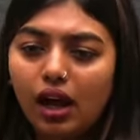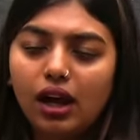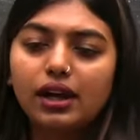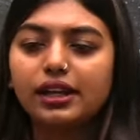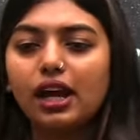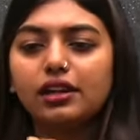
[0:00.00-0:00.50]

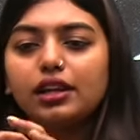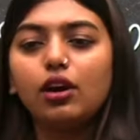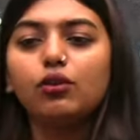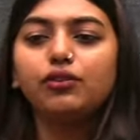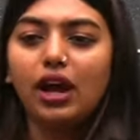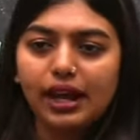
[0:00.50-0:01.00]

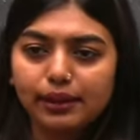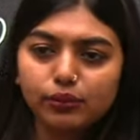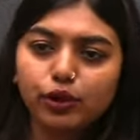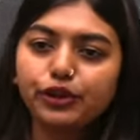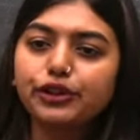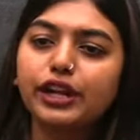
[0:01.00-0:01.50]
Now I
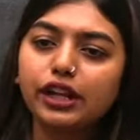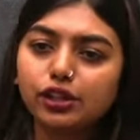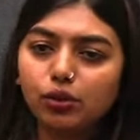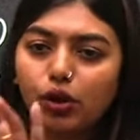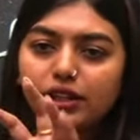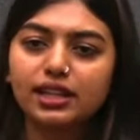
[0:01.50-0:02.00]
am going to tell
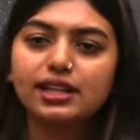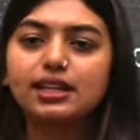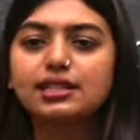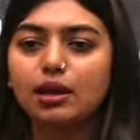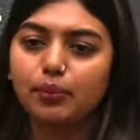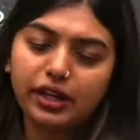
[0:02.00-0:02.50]
you what they
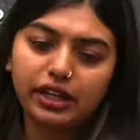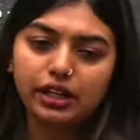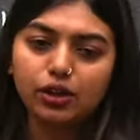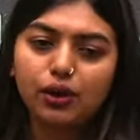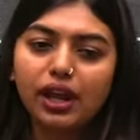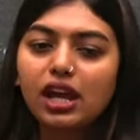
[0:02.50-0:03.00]
did
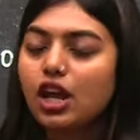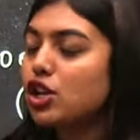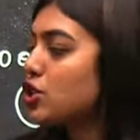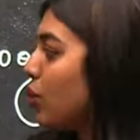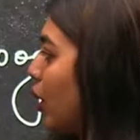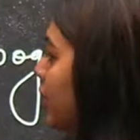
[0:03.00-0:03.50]
separately. Okay,
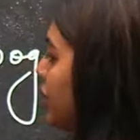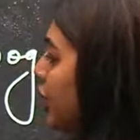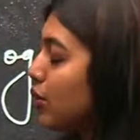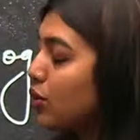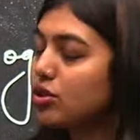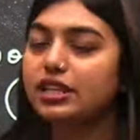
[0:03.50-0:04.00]
so what did
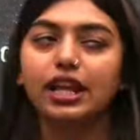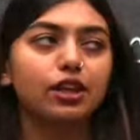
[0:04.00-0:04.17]
they use?